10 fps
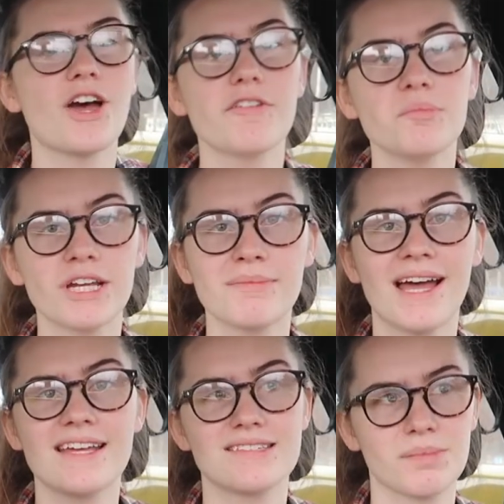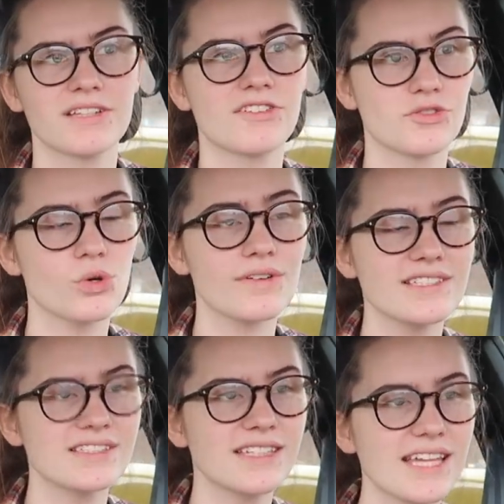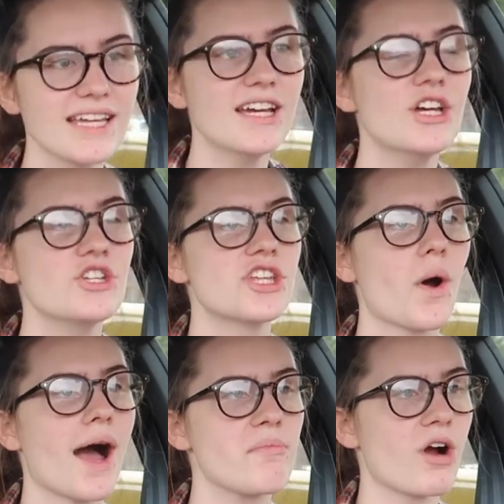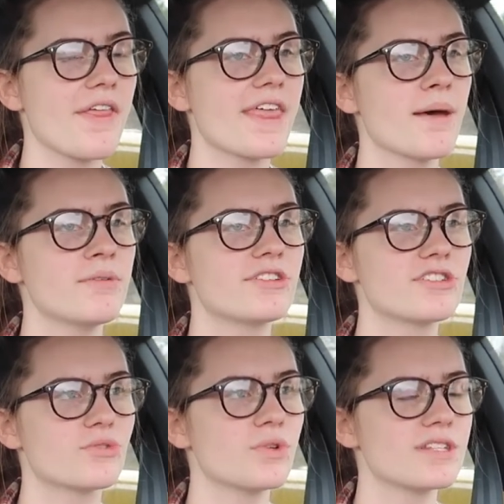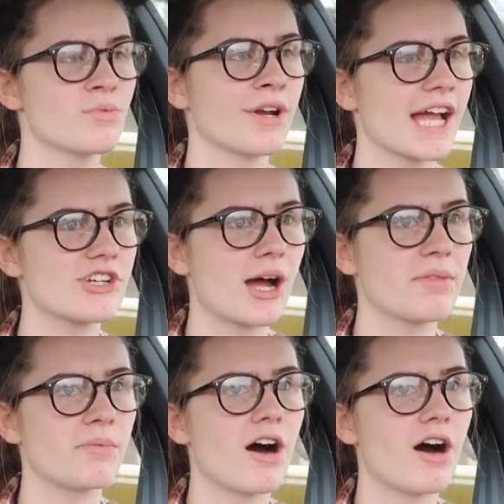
so I've been bringing my siblings to school recently. So I brought them to school this morning. I dropped them